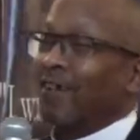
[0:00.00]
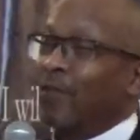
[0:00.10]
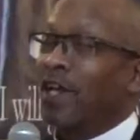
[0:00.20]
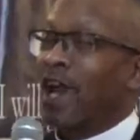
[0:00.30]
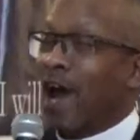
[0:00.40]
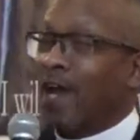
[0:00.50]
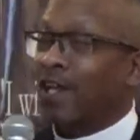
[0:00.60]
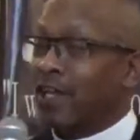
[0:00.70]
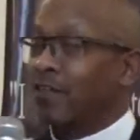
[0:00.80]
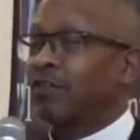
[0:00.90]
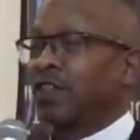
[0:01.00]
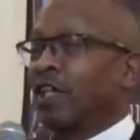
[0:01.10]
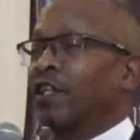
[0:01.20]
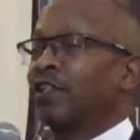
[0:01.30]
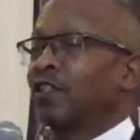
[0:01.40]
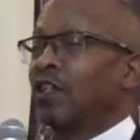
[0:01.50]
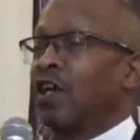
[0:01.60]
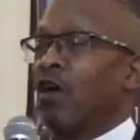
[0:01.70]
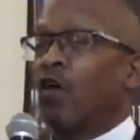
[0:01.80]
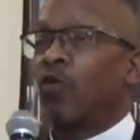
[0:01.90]
When God gives us,
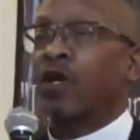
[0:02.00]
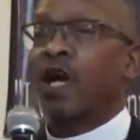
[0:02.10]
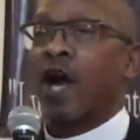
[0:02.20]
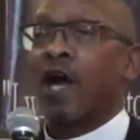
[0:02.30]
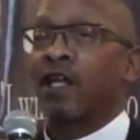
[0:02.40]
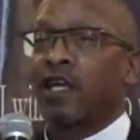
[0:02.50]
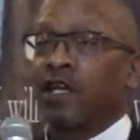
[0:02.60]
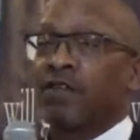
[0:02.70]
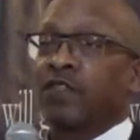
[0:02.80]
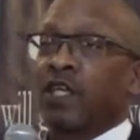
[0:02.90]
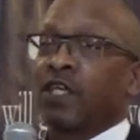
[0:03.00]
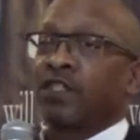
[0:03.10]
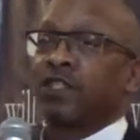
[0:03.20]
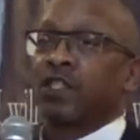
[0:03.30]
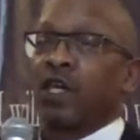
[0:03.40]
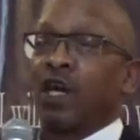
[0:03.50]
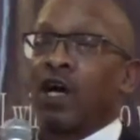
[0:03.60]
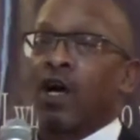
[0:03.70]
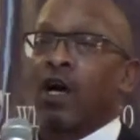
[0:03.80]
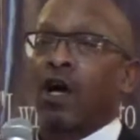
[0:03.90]
or when God gives us
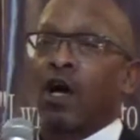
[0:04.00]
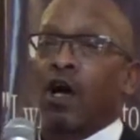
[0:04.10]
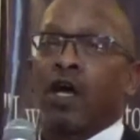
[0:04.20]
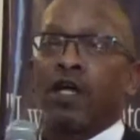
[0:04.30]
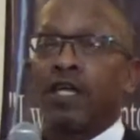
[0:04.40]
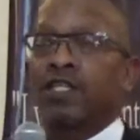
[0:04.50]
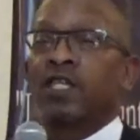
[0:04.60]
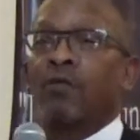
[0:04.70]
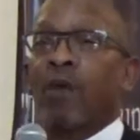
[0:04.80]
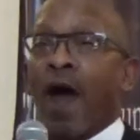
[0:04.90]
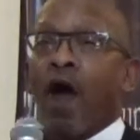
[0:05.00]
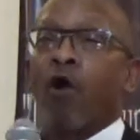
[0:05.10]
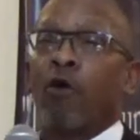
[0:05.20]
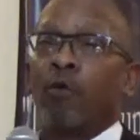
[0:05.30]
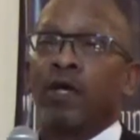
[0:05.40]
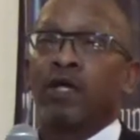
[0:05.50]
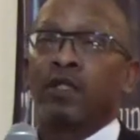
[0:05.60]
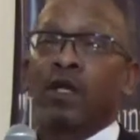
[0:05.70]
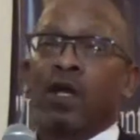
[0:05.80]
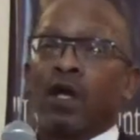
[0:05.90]
his empowerment,
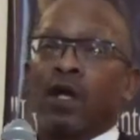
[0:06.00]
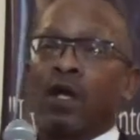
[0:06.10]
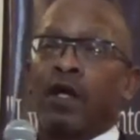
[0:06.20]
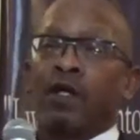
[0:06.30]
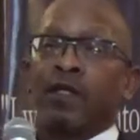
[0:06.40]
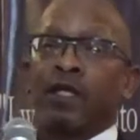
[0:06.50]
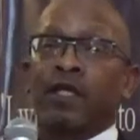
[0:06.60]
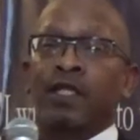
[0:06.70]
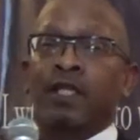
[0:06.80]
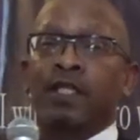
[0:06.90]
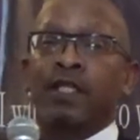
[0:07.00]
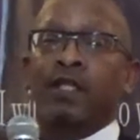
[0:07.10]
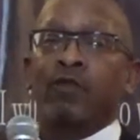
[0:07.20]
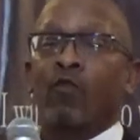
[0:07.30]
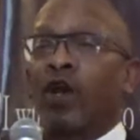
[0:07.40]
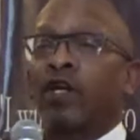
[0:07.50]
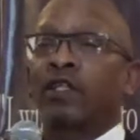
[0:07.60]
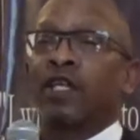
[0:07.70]
and one of the